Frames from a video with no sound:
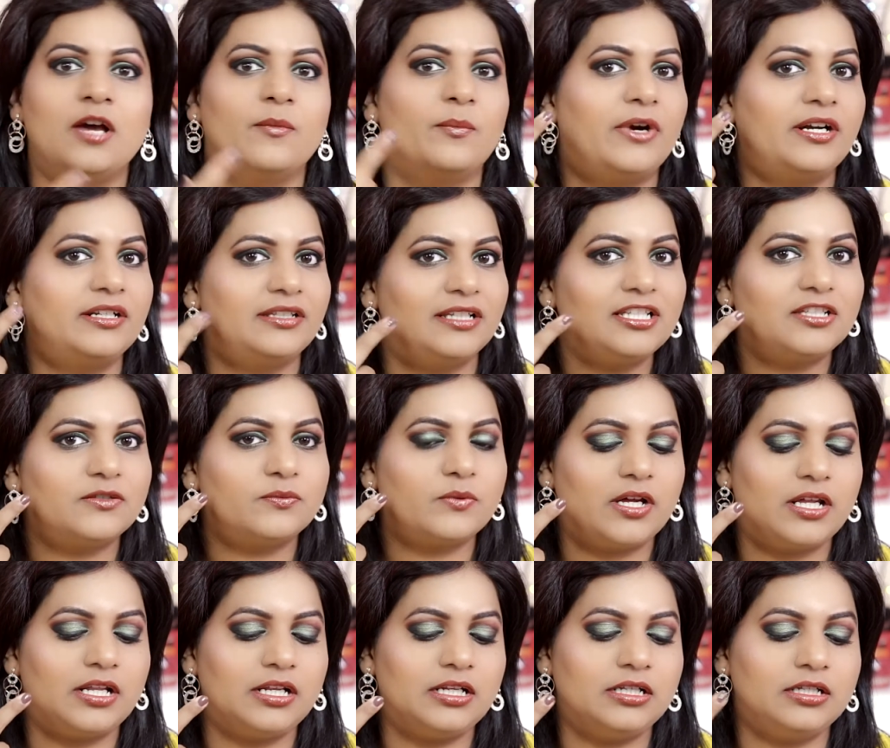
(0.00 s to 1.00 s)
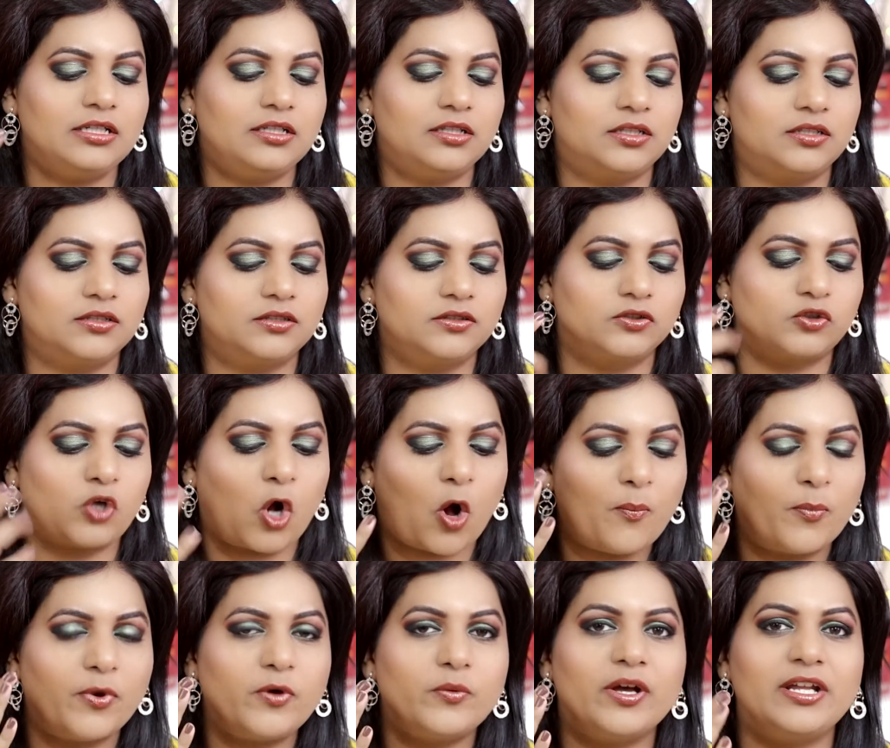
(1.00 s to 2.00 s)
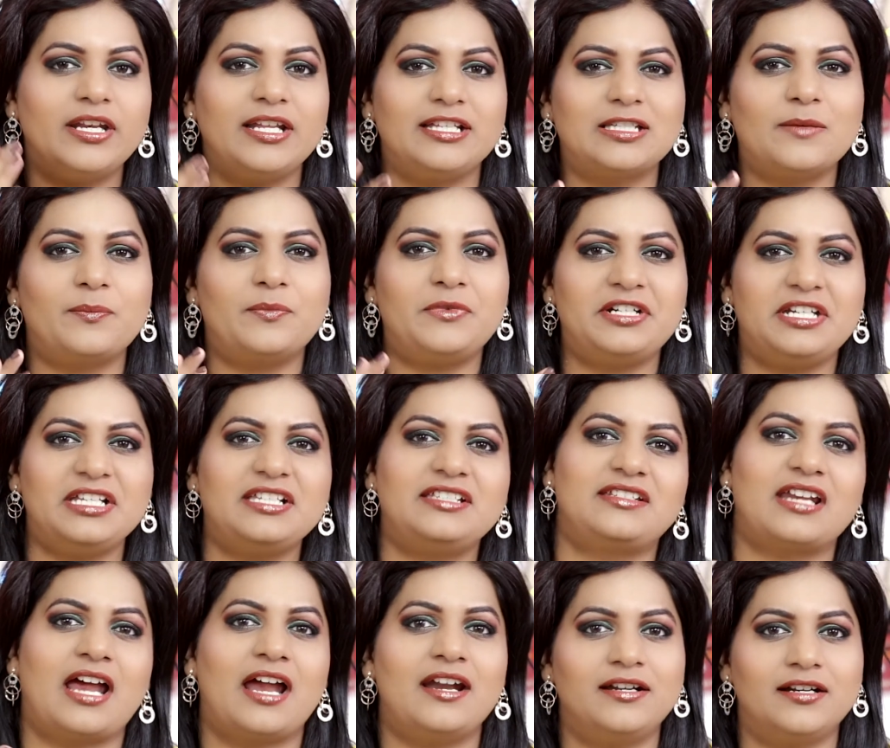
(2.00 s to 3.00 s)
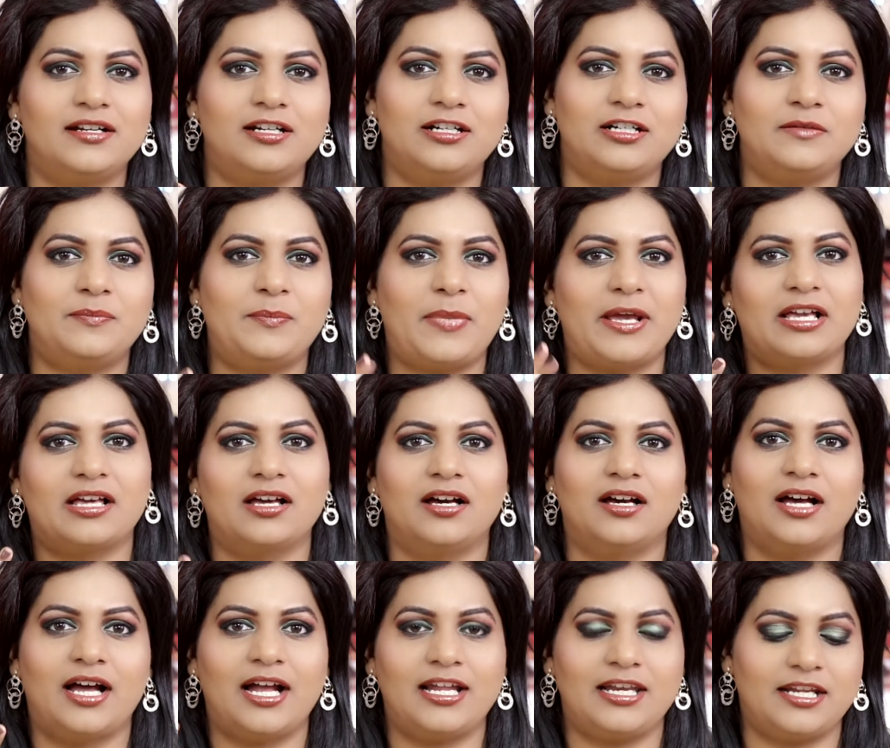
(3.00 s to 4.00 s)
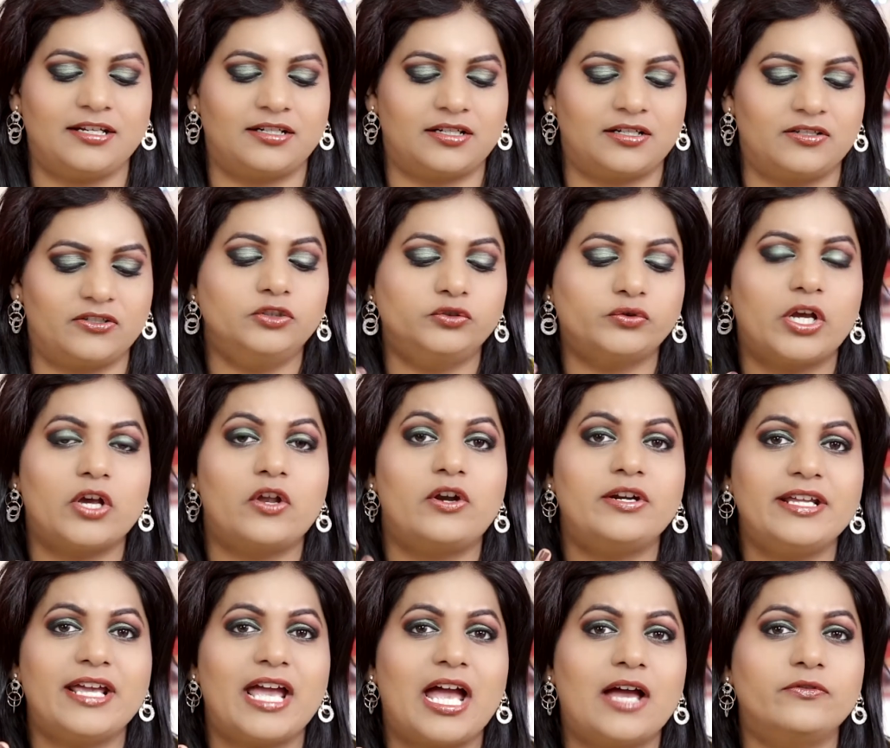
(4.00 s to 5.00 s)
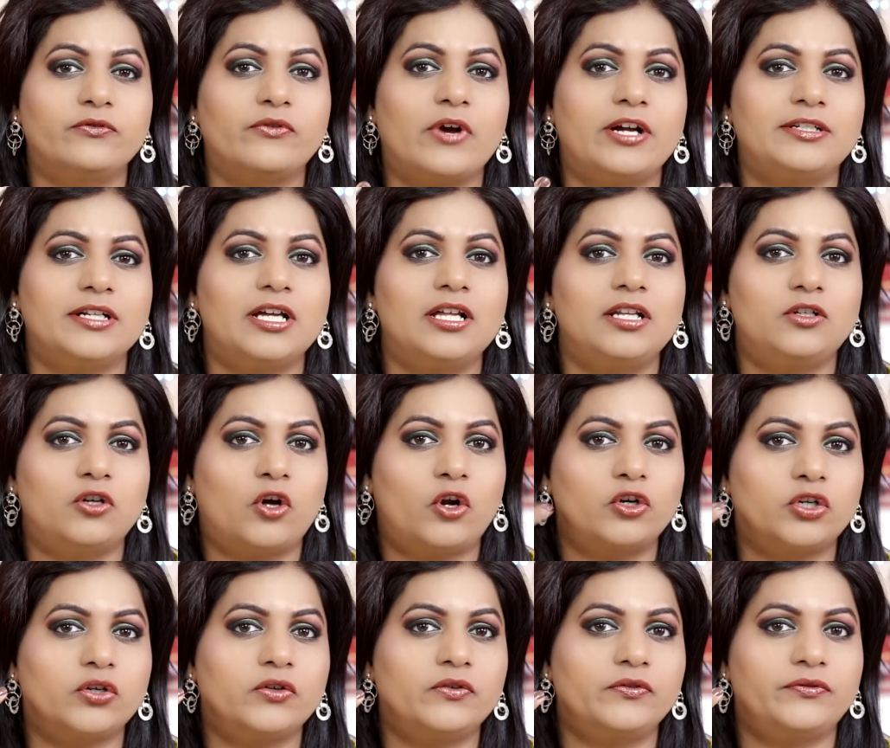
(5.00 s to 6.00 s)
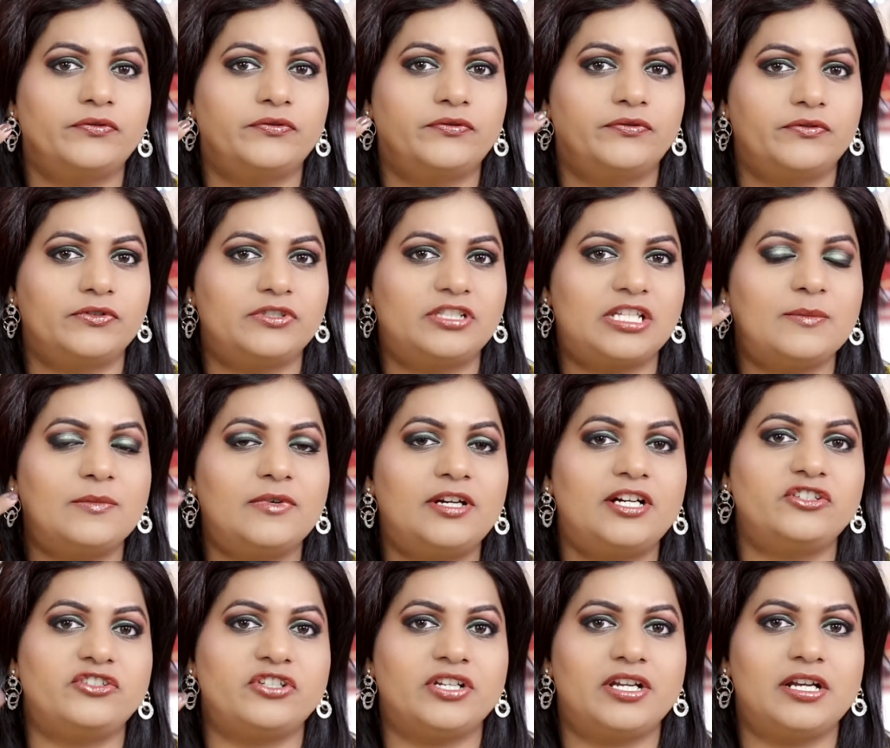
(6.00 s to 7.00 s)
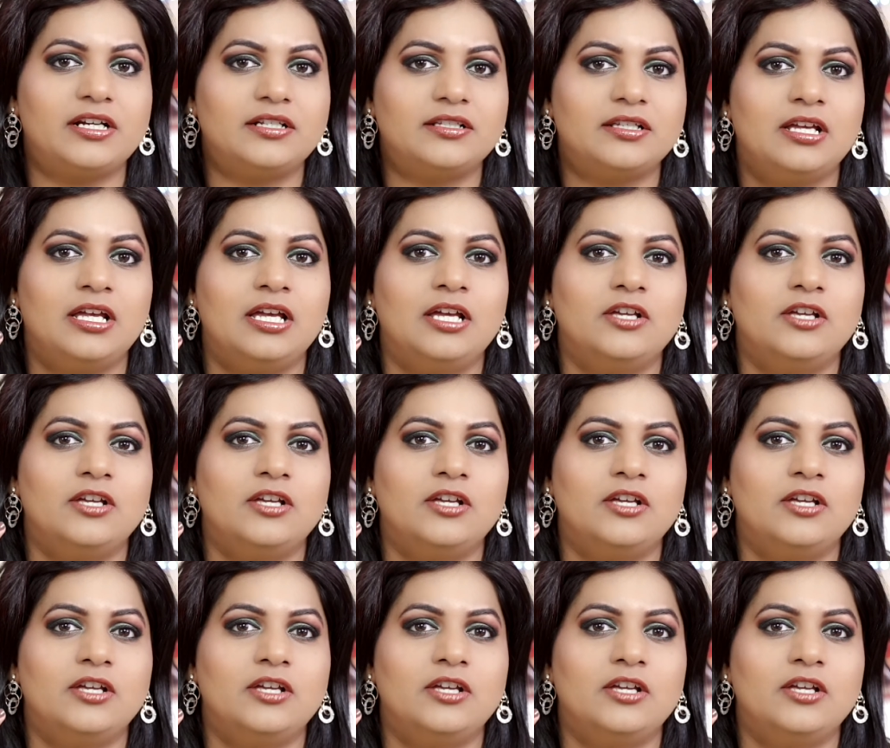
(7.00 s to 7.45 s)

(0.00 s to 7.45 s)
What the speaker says: But this one, the copper one, is a pretty standard Becca highlighter. So I already have quite a lot of similar shades.